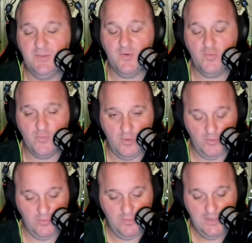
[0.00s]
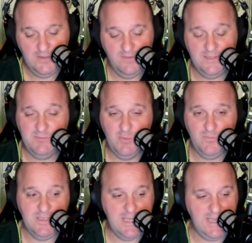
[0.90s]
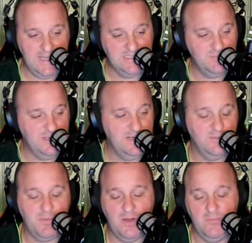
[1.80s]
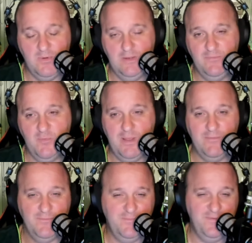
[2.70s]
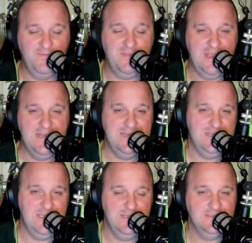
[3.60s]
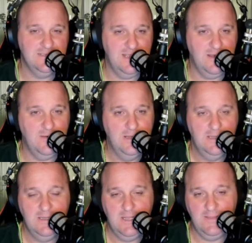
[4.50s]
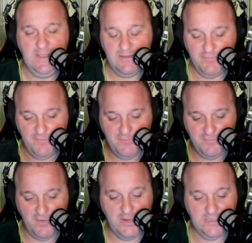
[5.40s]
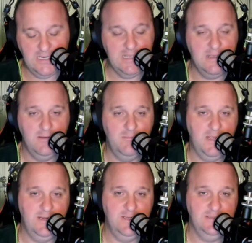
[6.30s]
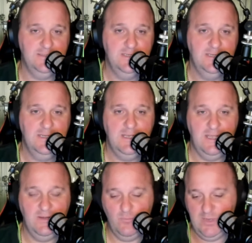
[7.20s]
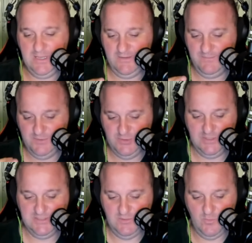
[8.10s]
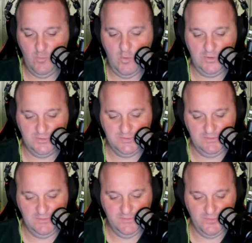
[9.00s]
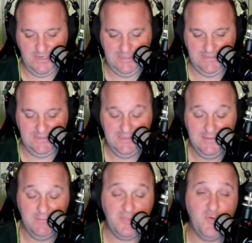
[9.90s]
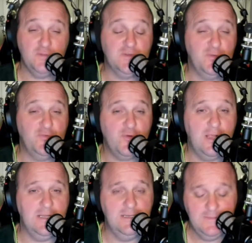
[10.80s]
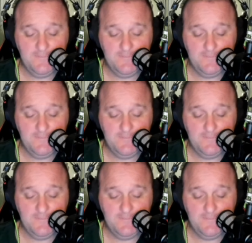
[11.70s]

The Crow. This movie has been in the pipeline for about 15 years now, and they have finally made it. And we have just watched the trailer. My thoughts on the trailer